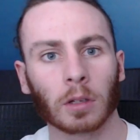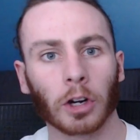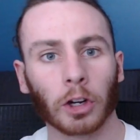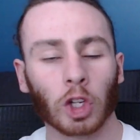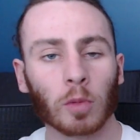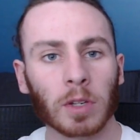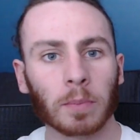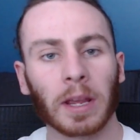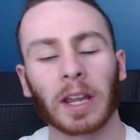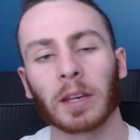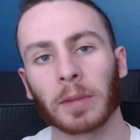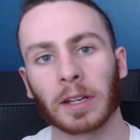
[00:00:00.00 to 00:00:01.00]
Are human
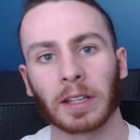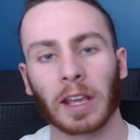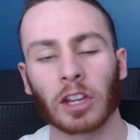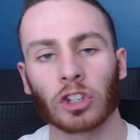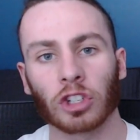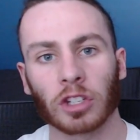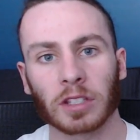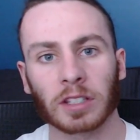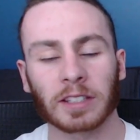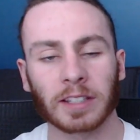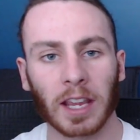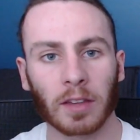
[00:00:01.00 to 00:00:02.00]
pain medications
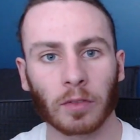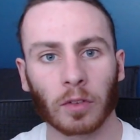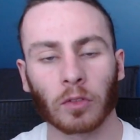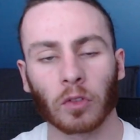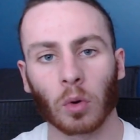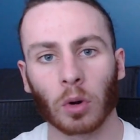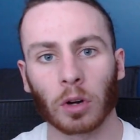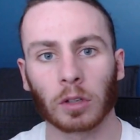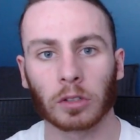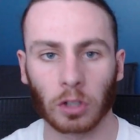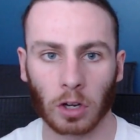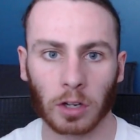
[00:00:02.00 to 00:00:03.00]
safe for
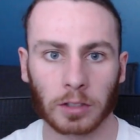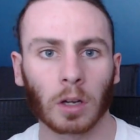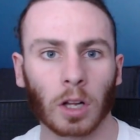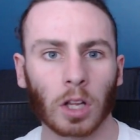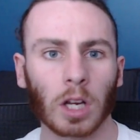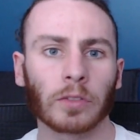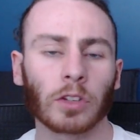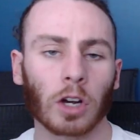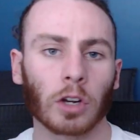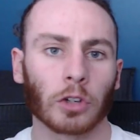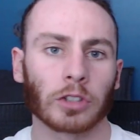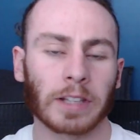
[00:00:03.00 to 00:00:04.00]
dogs? A lot of
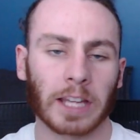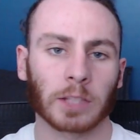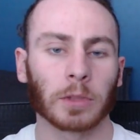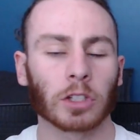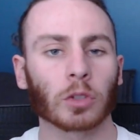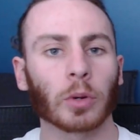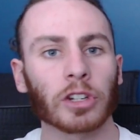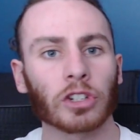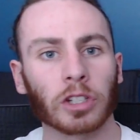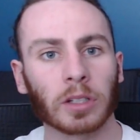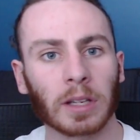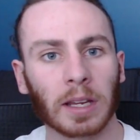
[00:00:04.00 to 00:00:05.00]
dog owners ask me this
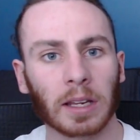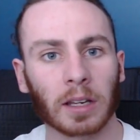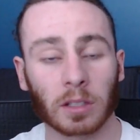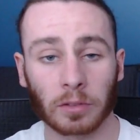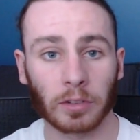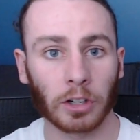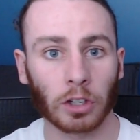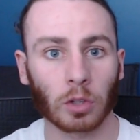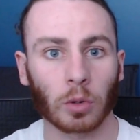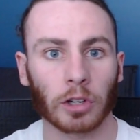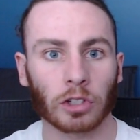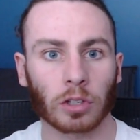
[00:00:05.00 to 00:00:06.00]
question, and it's a very good
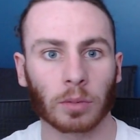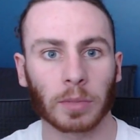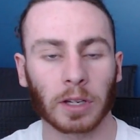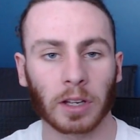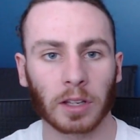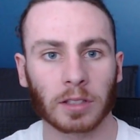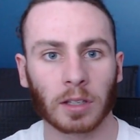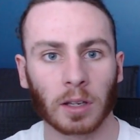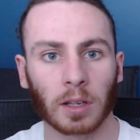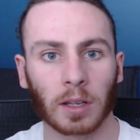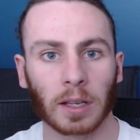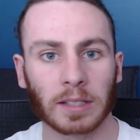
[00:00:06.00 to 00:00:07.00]
question because
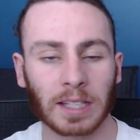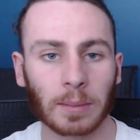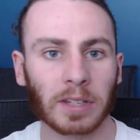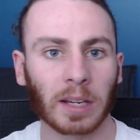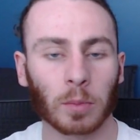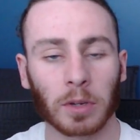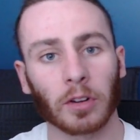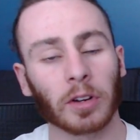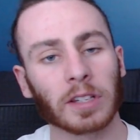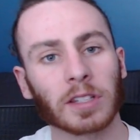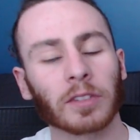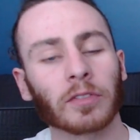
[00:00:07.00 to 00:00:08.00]
it seems like it would be a very
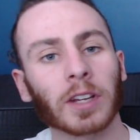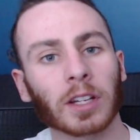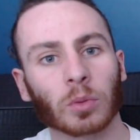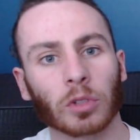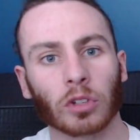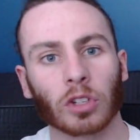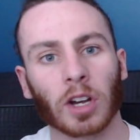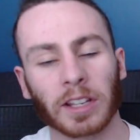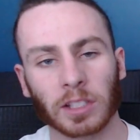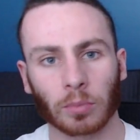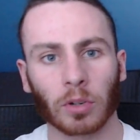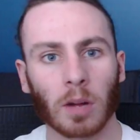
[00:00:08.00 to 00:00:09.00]
easy fix when your dog has
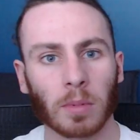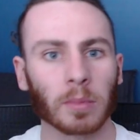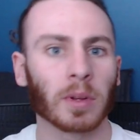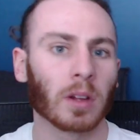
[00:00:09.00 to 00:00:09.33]
a problem.